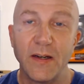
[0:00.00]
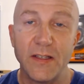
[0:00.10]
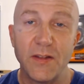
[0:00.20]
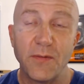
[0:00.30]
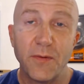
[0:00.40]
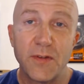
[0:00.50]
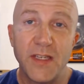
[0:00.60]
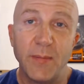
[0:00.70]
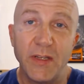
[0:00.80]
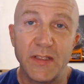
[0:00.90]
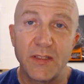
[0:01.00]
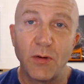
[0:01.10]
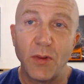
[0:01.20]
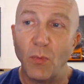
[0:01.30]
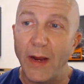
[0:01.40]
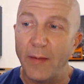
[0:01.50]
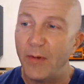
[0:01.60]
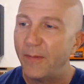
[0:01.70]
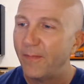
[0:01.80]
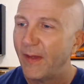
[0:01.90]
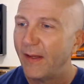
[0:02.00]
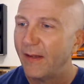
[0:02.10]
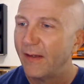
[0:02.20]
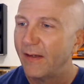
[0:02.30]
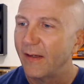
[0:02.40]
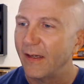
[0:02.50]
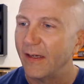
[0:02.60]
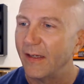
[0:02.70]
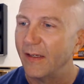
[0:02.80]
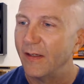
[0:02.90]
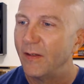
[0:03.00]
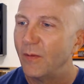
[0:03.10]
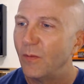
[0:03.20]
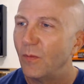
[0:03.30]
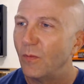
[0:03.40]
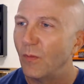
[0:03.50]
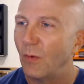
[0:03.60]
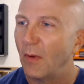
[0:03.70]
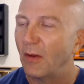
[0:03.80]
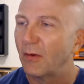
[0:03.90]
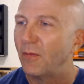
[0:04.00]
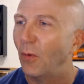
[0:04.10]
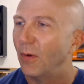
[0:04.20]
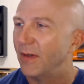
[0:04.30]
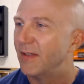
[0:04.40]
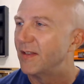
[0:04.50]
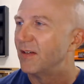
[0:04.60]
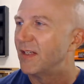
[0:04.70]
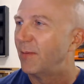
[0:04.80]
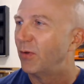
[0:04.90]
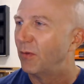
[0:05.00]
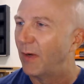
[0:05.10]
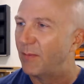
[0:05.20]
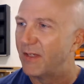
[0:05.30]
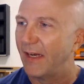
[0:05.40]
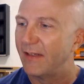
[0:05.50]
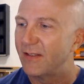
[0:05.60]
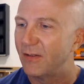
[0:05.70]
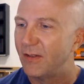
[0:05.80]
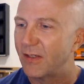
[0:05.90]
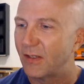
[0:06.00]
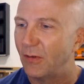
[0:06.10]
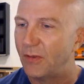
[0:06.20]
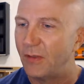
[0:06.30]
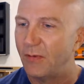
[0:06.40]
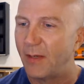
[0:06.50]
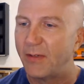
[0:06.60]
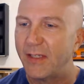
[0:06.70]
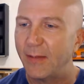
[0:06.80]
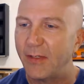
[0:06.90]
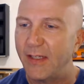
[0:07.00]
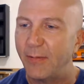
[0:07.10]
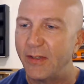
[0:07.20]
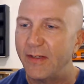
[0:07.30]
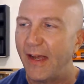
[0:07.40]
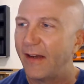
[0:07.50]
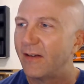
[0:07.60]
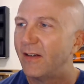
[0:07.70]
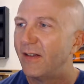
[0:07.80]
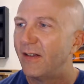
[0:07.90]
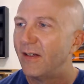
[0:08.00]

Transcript: Alright, so the first step is go to the web, and what we want to look for is the Chamberlain website. So you just go to w w w dot